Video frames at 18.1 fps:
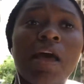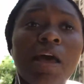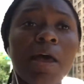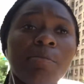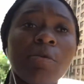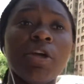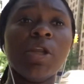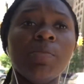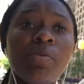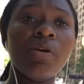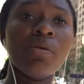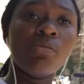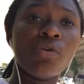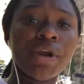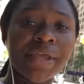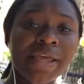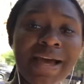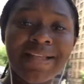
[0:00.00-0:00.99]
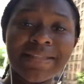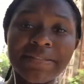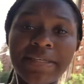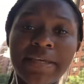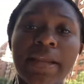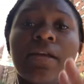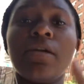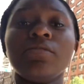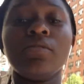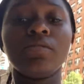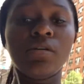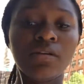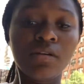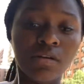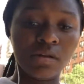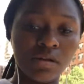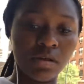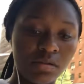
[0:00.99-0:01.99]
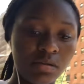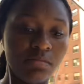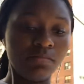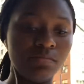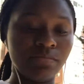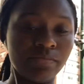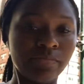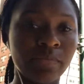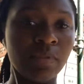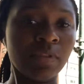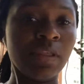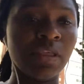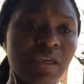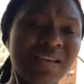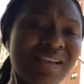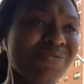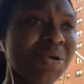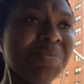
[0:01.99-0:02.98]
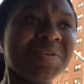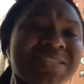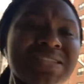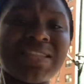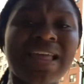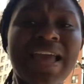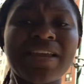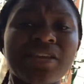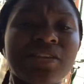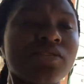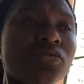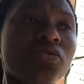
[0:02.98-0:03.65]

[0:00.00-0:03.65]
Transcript: I'm gonna put more content out. Um, we be slacking